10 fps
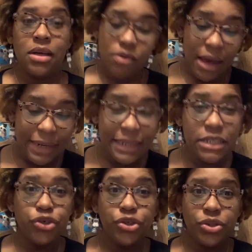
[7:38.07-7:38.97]
got to
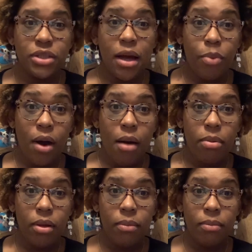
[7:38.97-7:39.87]
introduce that
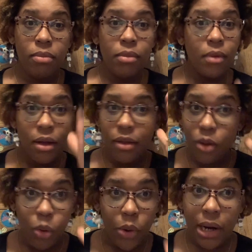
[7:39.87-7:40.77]
problem, the
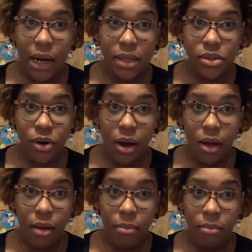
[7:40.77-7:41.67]
organized
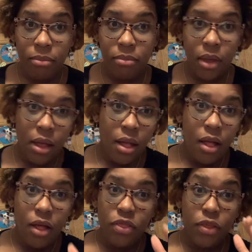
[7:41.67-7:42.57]
crime,
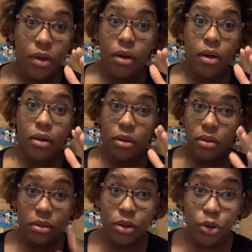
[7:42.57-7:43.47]
the
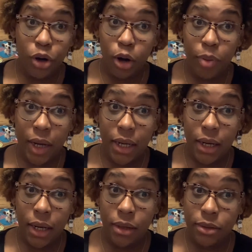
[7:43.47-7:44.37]
little girl breaking
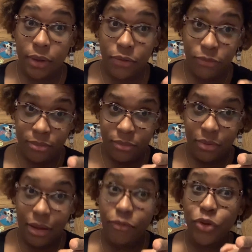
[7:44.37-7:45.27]
and entering.
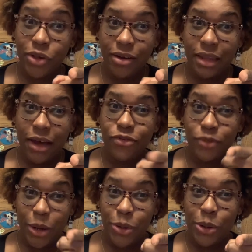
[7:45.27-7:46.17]
If you saw our last
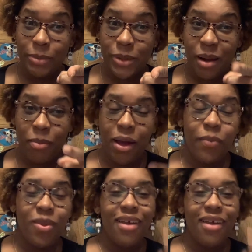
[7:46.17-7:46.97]
video, you know what I'm talking about.